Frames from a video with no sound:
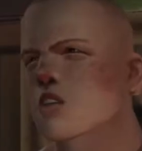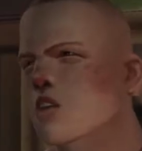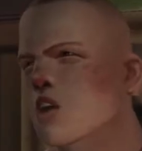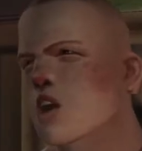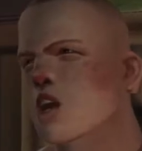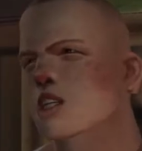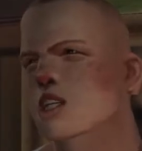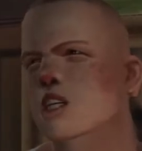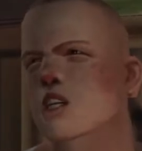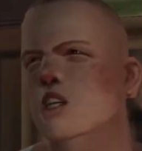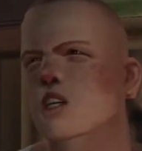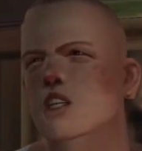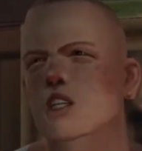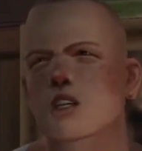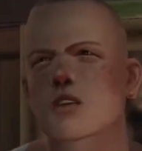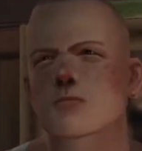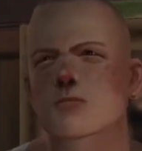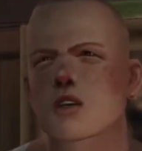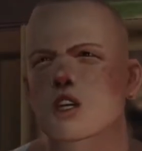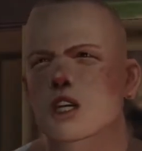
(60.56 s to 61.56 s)
rewards losers
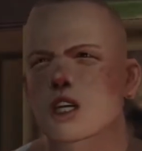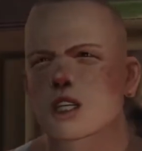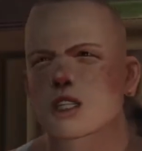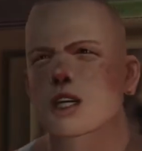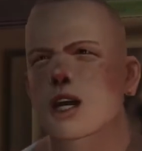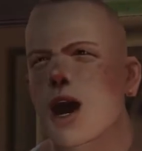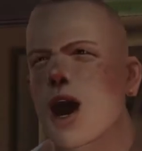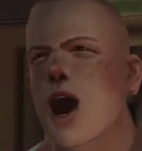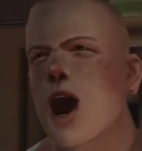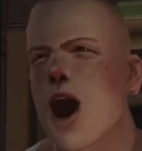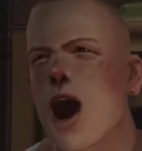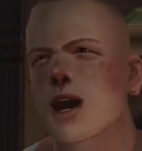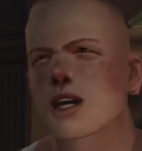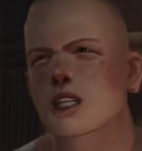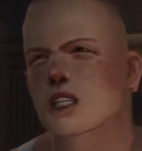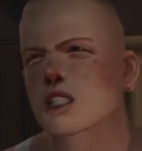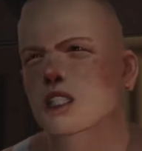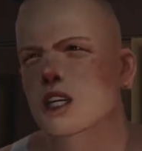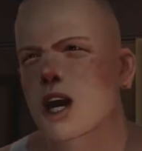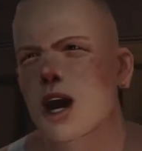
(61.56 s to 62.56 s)
and bullies. I
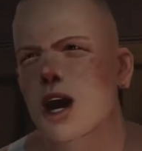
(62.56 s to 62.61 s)
just